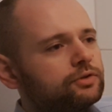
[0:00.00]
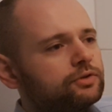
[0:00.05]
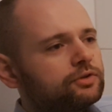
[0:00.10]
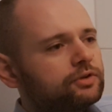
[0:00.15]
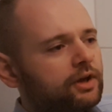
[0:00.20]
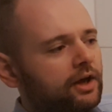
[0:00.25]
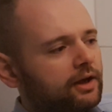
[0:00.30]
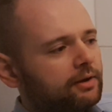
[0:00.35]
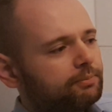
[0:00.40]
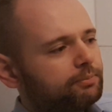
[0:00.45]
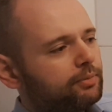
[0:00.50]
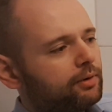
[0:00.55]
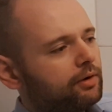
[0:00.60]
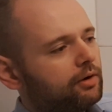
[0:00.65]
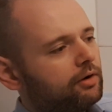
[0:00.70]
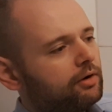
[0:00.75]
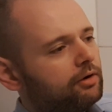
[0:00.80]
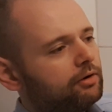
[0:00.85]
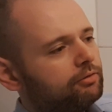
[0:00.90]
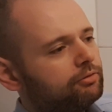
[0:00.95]
type
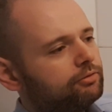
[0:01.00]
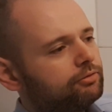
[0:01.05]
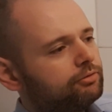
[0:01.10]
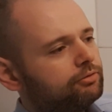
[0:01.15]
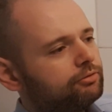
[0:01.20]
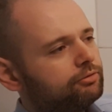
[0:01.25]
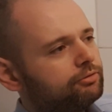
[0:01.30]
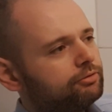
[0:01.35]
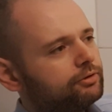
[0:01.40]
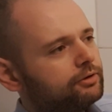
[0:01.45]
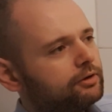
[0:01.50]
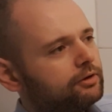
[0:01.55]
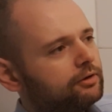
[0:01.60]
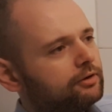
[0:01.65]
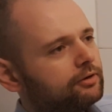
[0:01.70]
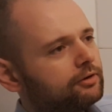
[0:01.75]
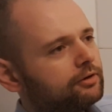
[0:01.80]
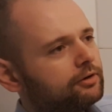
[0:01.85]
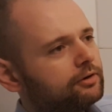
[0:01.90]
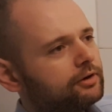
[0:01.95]
of
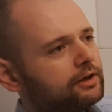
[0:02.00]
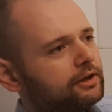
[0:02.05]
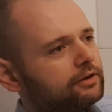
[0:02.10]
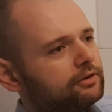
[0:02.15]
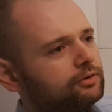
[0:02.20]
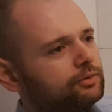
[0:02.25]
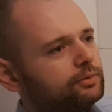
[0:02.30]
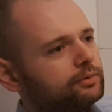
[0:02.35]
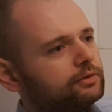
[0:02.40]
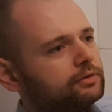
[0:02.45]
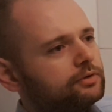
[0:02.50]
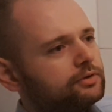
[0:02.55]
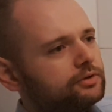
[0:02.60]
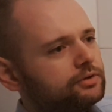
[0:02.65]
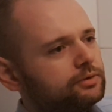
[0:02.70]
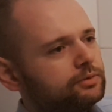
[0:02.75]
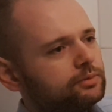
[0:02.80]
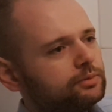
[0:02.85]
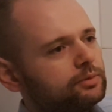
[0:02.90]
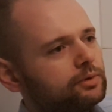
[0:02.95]
learning you will
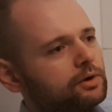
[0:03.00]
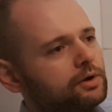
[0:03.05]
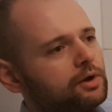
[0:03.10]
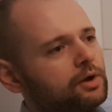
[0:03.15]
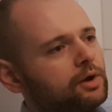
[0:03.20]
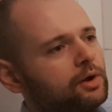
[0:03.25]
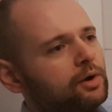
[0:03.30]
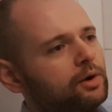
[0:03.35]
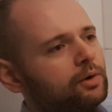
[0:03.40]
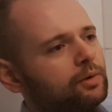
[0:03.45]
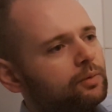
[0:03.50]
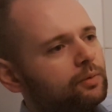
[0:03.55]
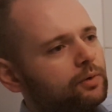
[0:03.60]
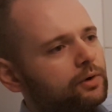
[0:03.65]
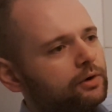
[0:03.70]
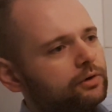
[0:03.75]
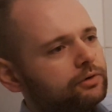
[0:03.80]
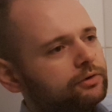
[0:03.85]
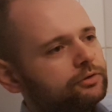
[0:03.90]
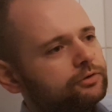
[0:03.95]
do
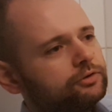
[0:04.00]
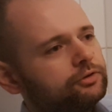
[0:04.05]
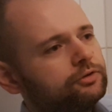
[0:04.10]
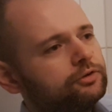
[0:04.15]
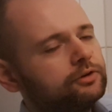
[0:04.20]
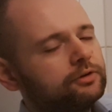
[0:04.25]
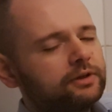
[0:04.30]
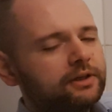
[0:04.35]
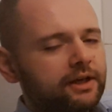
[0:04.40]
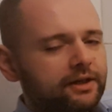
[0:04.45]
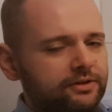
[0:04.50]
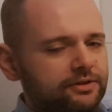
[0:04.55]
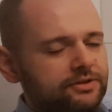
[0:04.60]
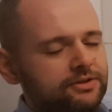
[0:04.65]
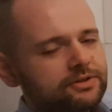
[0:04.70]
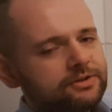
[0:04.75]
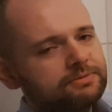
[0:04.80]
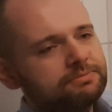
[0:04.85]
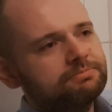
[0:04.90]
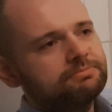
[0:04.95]
once you
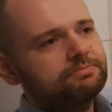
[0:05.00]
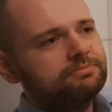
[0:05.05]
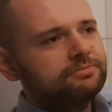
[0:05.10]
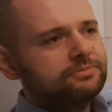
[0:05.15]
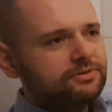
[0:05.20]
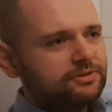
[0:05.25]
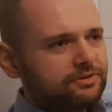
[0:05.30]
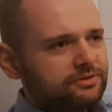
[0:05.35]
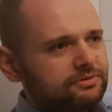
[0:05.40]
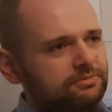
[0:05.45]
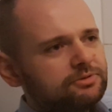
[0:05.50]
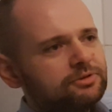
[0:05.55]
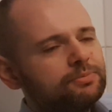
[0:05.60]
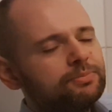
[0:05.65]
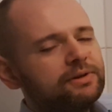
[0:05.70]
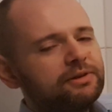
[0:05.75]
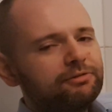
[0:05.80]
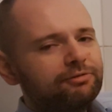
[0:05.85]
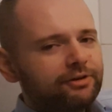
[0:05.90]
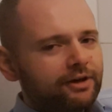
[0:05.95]
get to
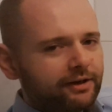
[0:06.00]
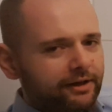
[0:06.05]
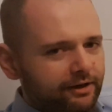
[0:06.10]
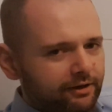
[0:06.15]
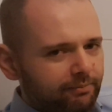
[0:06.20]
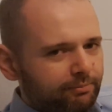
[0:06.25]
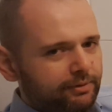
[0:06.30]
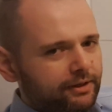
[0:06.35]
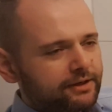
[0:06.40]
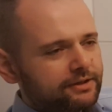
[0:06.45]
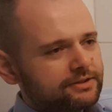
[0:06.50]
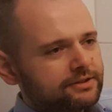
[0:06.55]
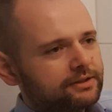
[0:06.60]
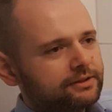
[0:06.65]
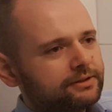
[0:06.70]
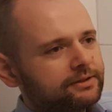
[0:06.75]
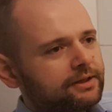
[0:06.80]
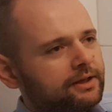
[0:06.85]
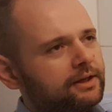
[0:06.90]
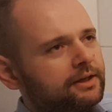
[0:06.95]
be fairly
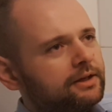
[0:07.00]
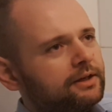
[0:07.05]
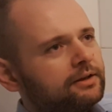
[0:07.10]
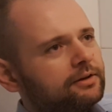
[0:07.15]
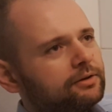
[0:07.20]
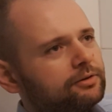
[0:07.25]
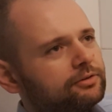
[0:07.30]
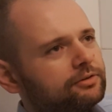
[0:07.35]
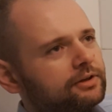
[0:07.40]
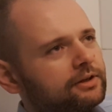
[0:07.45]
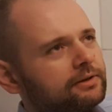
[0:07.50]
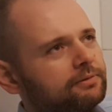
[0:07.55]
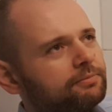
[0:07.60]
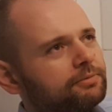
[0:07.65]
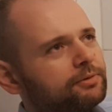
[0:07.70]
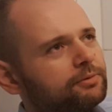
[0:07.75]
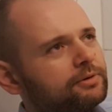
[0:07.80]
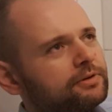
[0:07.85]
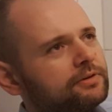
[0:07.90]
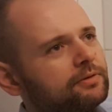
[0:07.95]
complacent. You see,
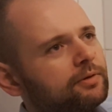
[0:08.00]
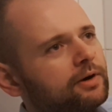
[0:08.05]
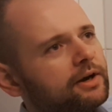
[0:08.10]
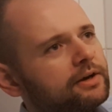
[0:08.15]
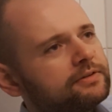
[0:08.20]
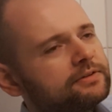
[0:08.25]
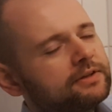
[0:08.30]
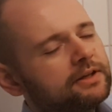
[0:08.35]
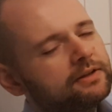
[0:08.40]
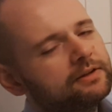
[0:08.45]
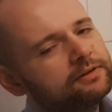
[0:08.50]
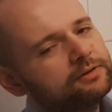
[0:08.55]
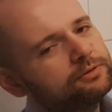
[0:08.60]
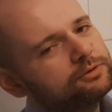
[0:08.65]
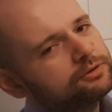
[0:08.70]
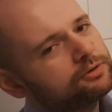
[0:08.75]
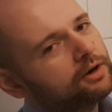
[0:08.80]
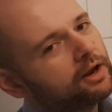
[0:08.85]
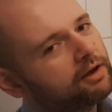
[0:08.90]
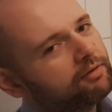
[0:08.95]
the reason why I say that you
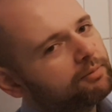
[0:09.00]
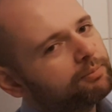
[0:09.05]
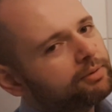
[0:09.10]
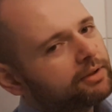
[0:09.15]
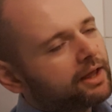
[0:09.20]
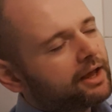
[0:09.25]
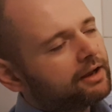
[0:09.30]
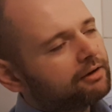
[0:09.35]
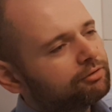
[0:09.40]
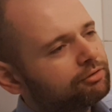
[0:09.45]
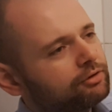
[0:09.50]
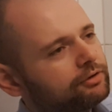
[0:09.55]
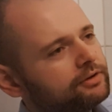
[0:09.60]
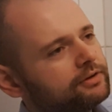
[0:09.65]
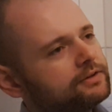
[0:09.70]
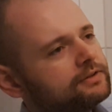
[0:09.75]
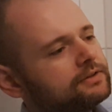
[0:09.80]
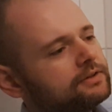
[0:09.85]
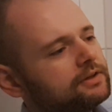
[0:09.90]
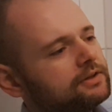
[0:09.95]
should have a plan for
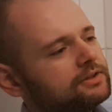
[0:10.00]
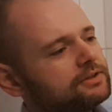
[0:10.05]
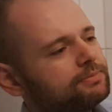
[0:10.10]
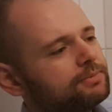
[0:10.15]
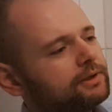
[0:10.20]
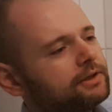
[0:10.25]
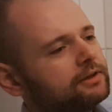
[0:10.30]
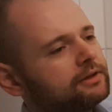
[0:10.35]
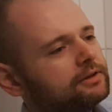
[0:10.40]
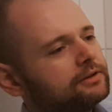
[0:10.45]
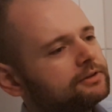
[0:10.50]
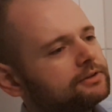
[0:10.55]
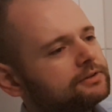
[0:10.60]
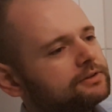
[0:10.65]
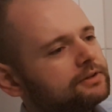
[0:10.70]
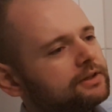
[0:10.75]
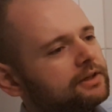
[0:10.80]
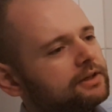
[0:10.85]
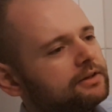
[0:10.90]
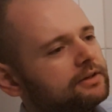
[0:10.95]
this is
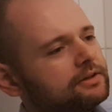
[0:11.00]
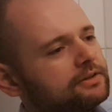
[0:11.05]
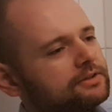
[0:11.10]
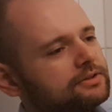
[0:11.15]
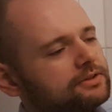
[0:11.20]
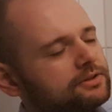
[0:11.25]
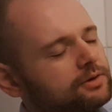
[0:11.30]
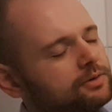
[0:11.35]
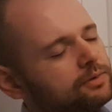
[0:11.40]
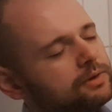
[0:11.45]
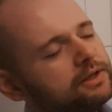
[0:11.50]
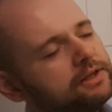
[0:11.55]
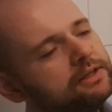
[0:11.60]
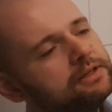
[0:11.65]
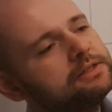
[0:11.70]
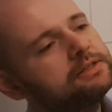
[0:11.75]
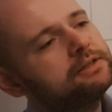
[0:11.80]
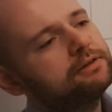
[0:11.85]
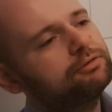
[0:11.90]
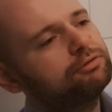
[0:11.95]
because it is so
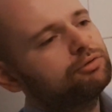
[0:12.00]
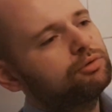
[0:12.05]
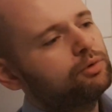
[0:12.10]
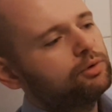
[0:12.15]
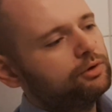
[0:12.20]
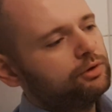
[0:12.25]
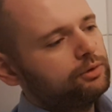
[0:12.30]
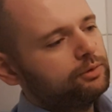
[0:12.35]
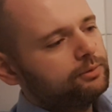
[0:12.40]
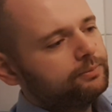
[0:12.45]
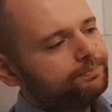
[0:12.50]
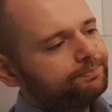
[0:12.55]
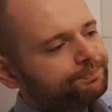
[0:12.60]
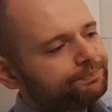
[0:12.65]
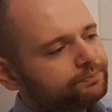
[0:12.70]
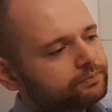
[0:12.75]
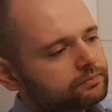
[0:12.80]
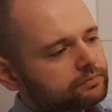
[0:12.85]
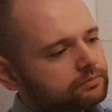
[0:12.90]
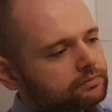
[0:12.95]
easy for you
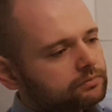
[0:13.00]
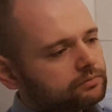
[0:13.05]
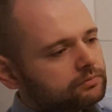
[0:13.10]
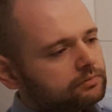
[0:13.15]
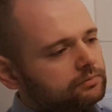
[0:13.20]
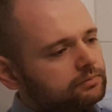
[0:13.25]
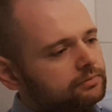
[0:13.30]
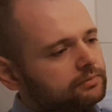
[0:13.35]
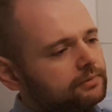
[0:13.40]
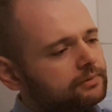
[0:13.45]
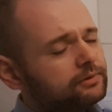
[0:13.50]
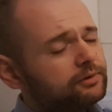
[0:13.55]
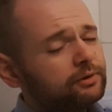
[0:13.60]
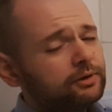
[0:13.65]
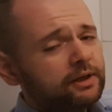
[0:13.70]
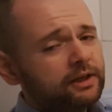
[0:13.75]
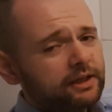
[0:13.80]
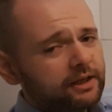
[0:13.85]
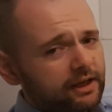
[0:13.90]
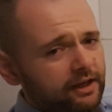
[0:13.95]
to
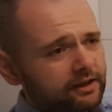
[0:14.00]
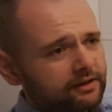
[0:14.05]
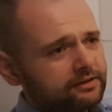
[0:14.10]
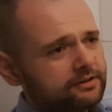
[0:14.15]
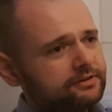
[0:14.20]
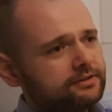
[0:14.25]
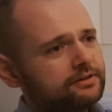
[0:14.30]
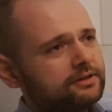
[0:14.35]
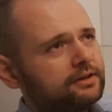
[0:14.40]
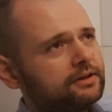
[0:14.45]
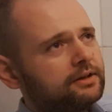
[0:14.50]
get